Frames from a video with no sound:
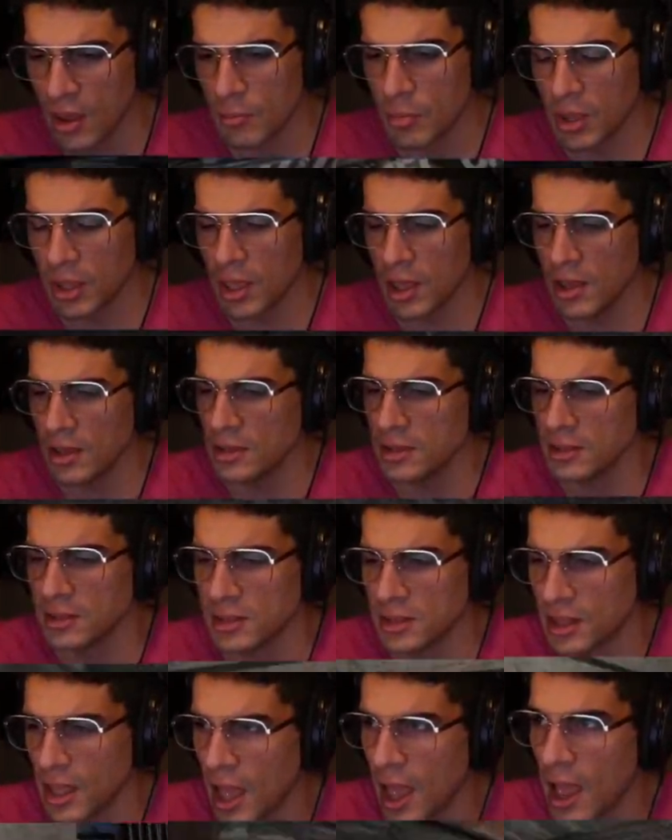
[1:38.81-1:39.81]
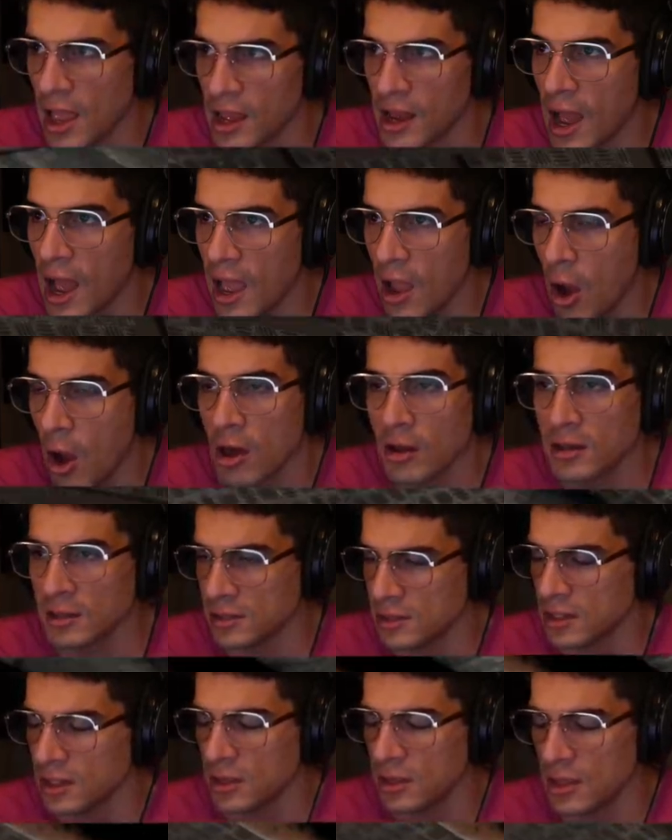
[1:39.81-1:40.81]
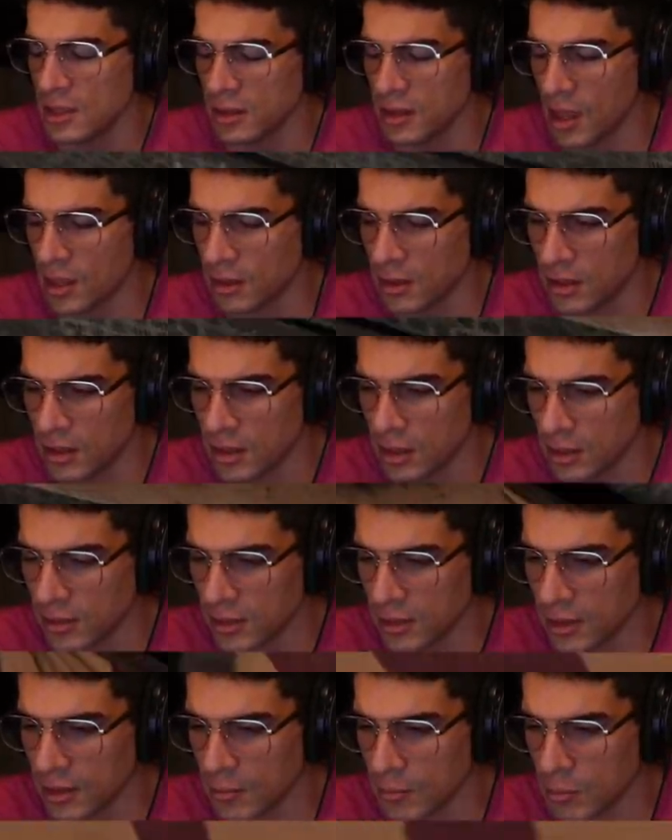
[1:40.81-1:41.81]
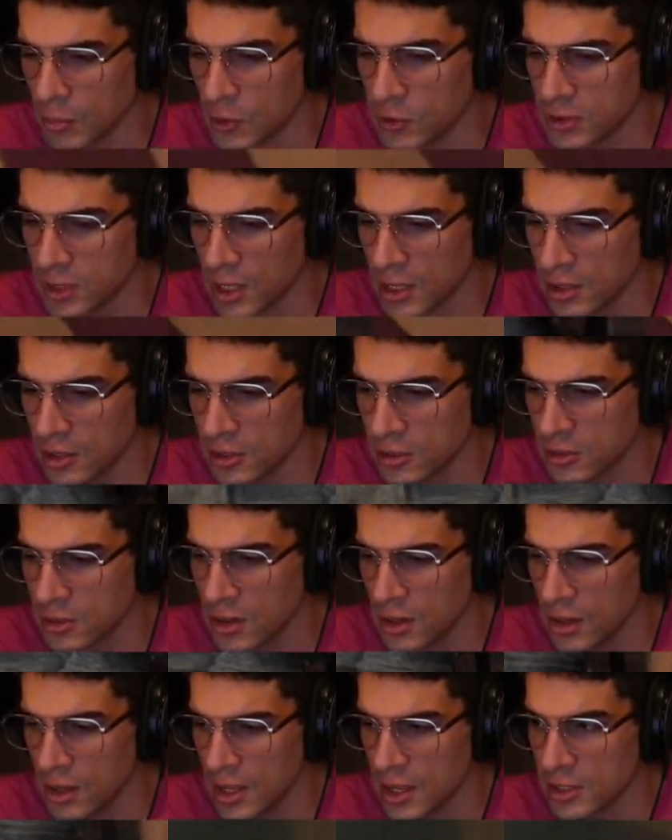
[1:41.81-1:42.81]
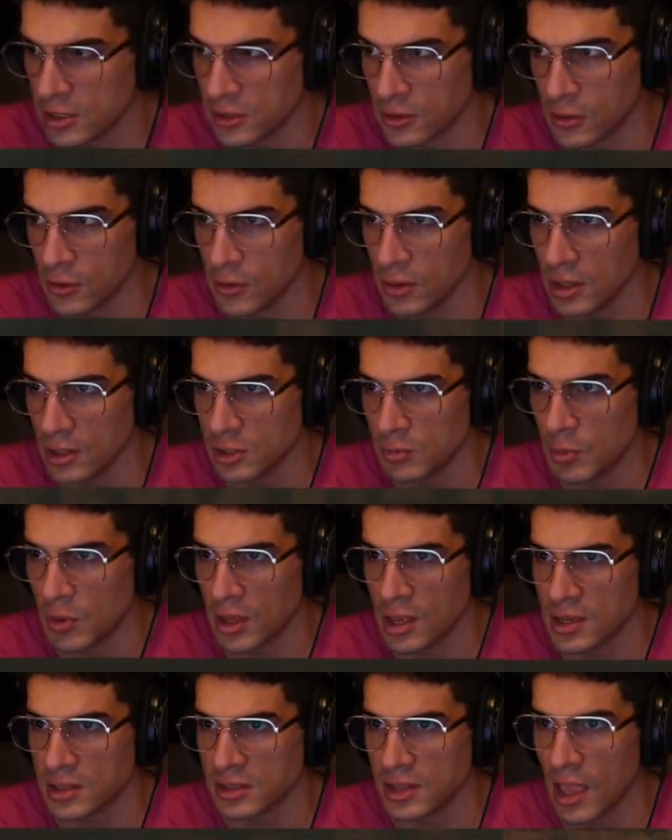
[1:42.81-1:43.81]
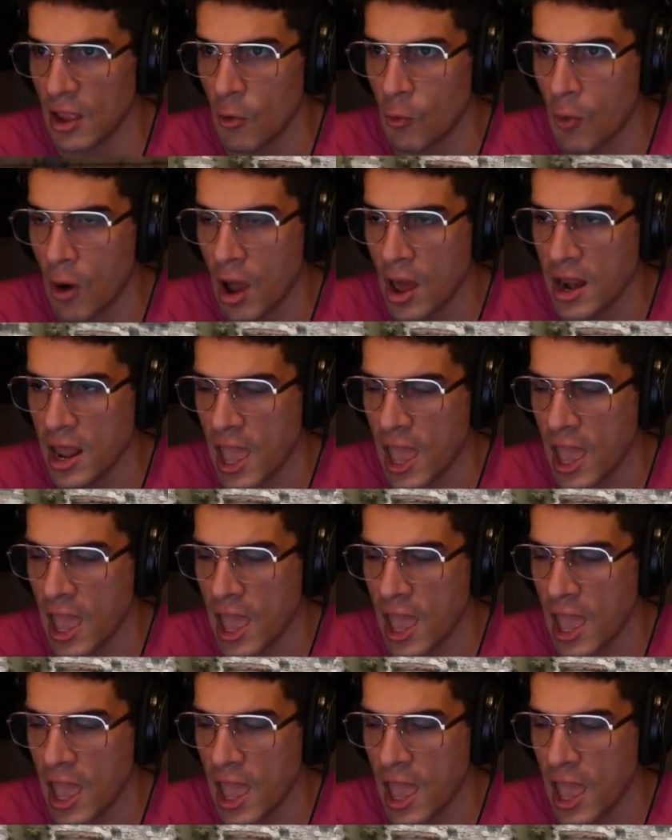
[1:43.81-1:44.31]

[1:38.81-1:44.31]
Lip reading: Because I honestly think that the music industry is doing this because they want